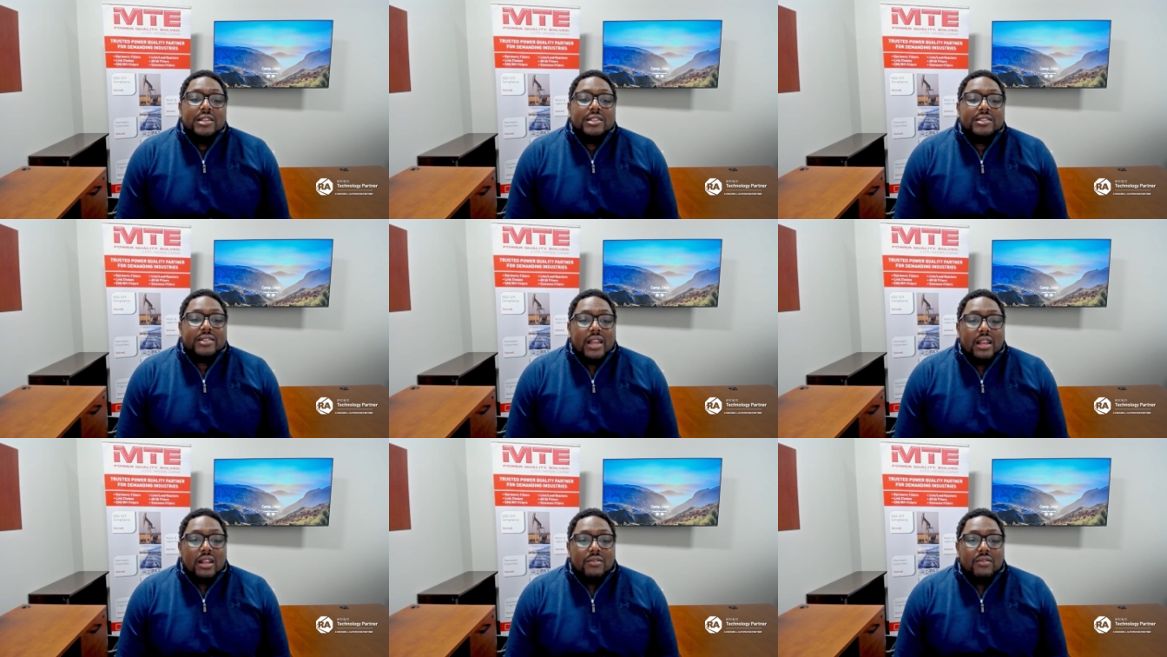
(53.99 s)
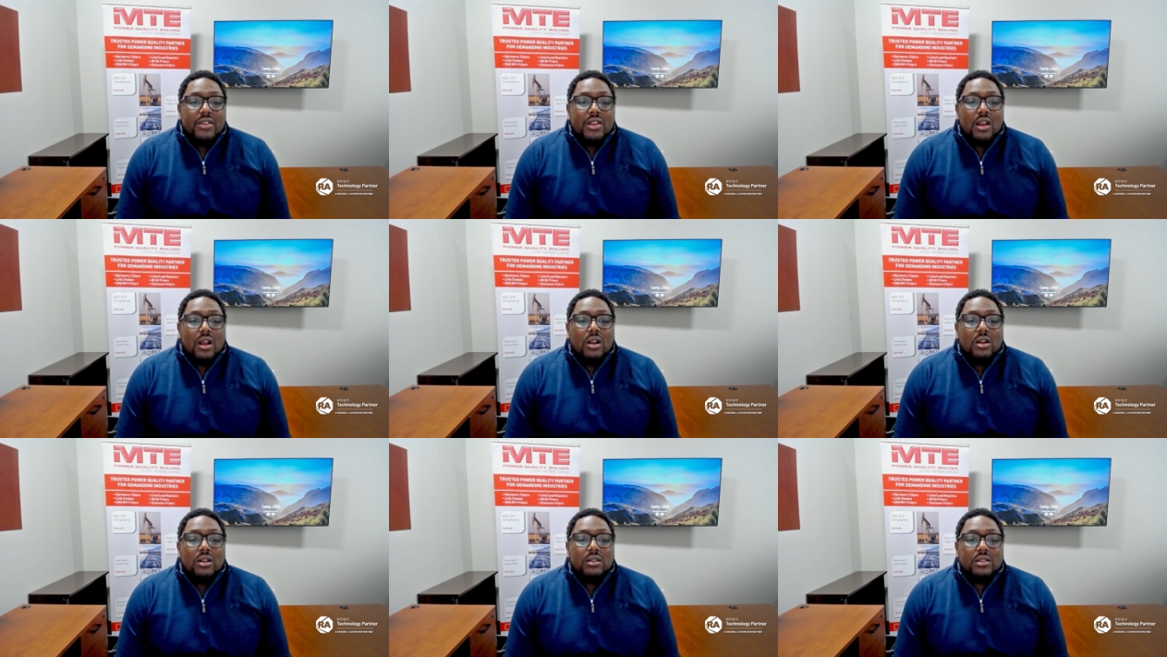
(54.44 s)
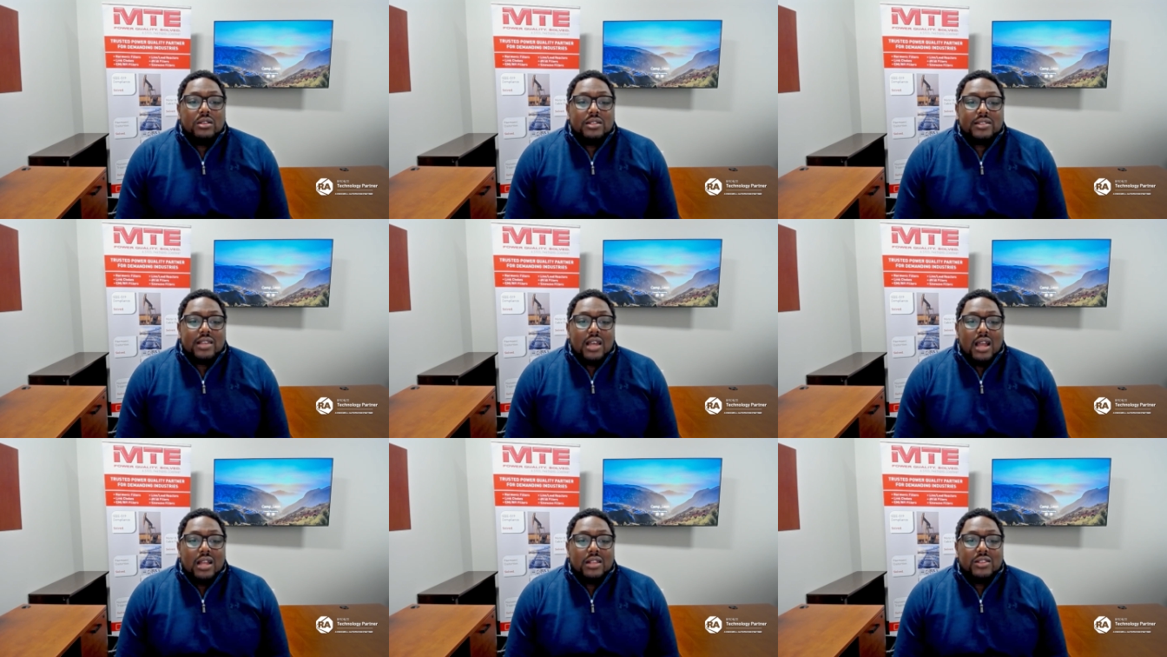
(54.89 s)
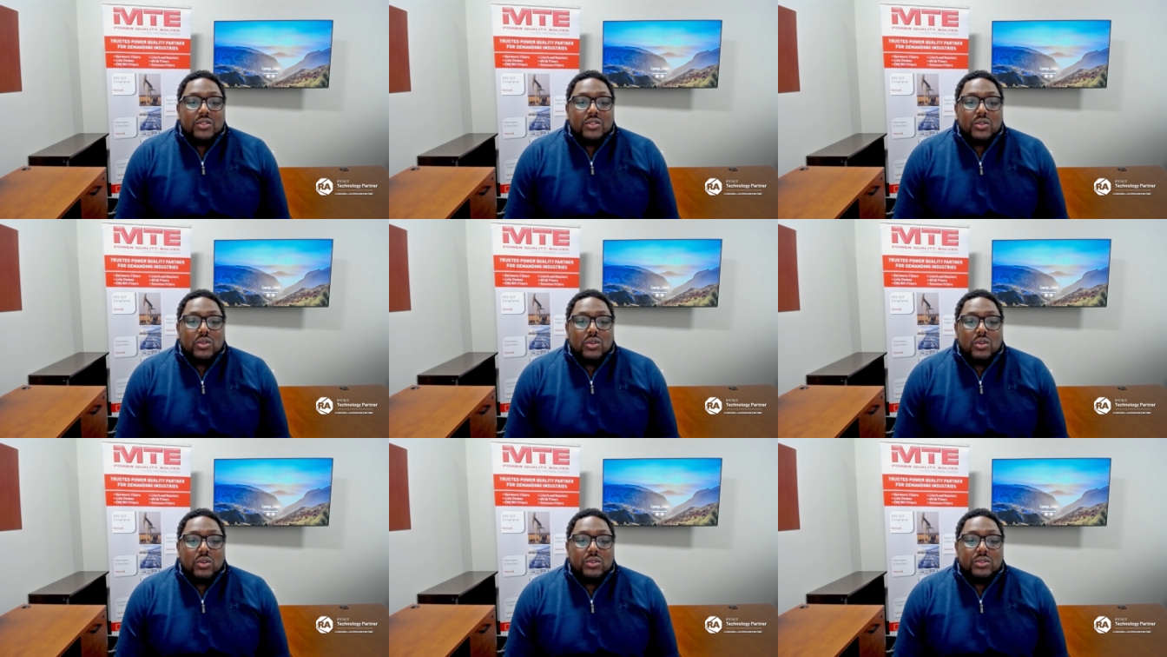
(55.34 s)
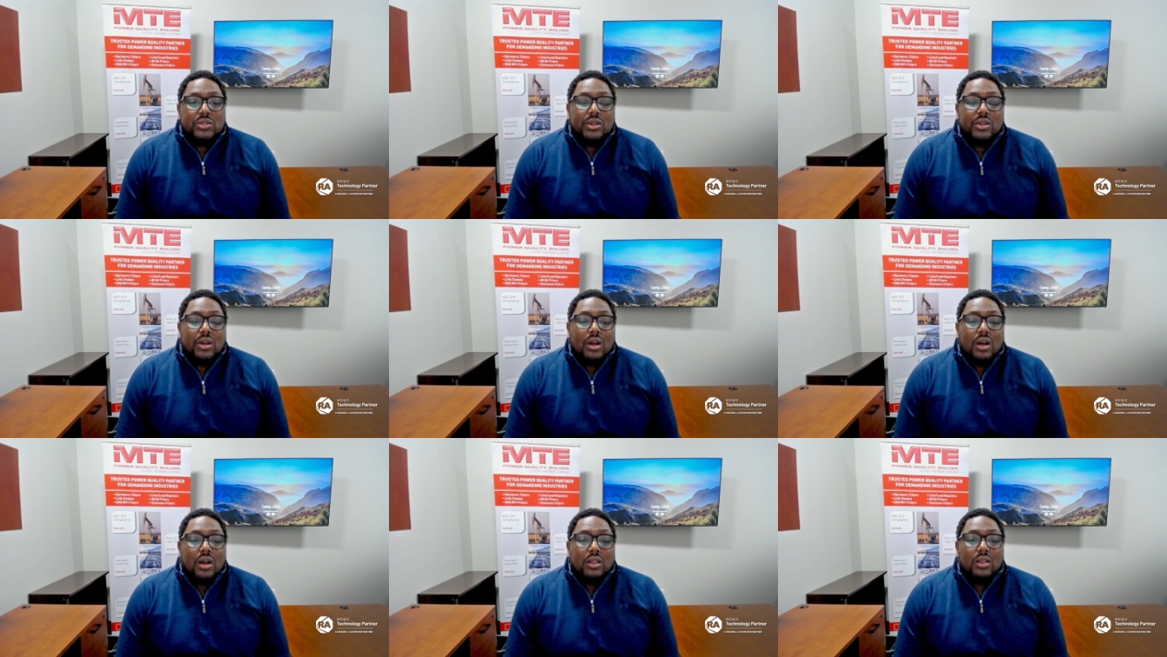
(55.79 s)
state of the art design tools,